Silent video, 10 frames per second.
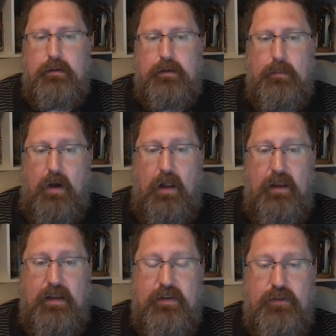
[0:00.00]

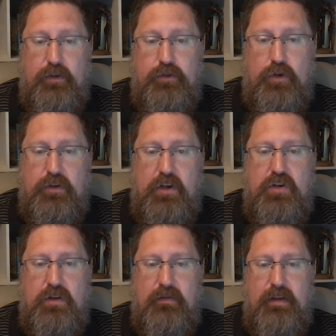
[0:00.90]
Kabbalah is the
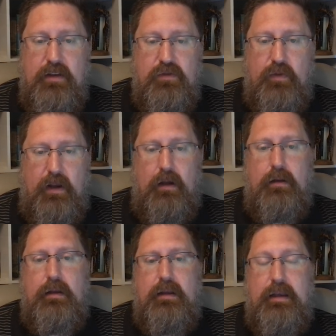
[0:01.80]
tradition of Israel,
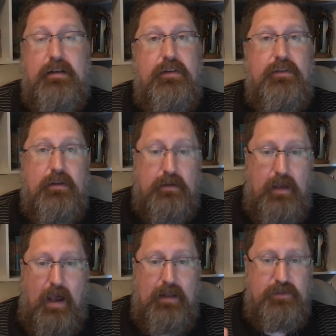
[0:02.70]
it is
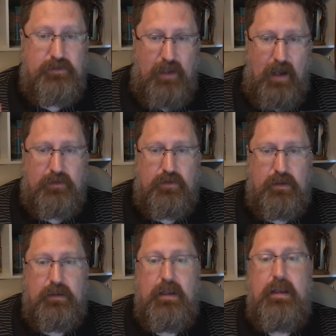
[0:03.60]
God's
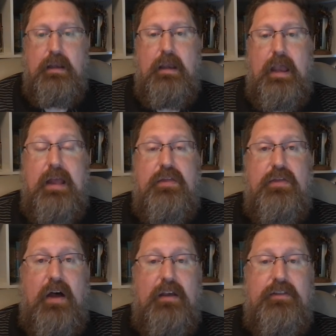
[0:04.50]
doctrine, and
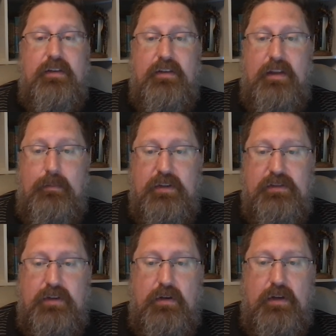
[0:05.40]
thus it is a
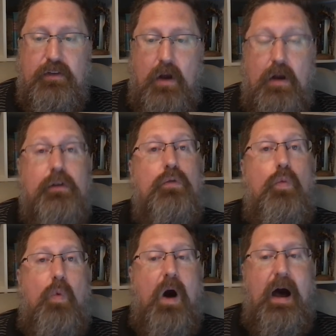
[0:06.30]
mysterious art.
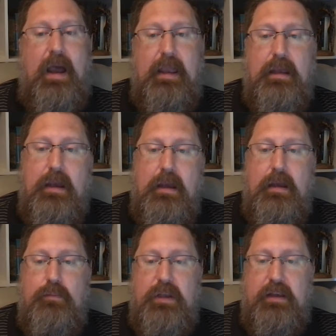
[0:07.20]
Why?
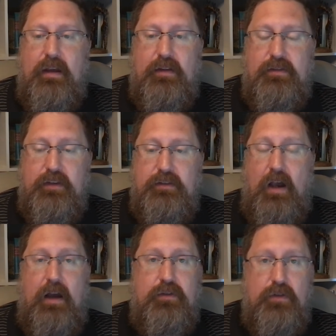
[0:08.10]
Because the
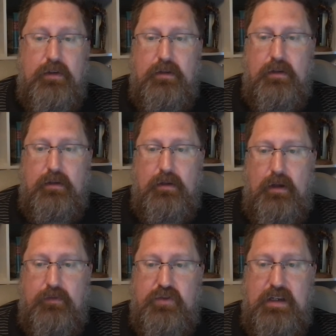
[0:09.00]
doctrine
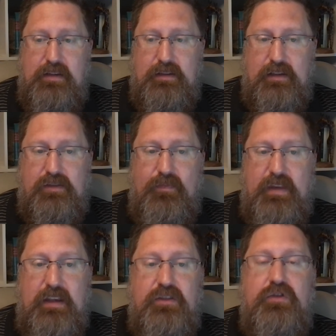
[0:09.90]
of Jesus
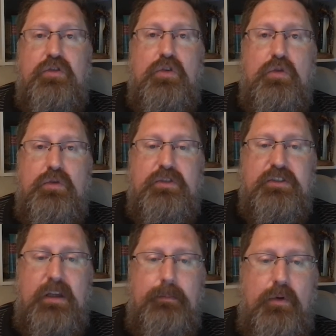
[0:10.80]
is too
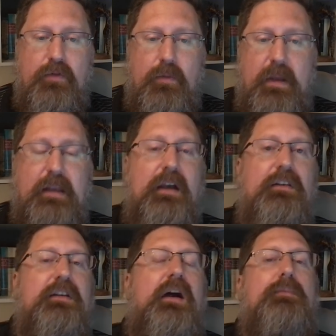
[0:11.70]
simple for mankind
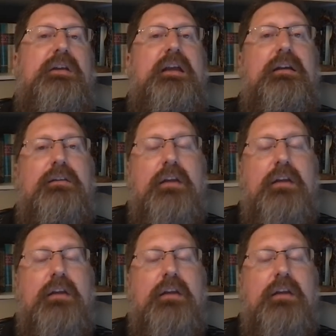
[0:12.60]
to comprehend.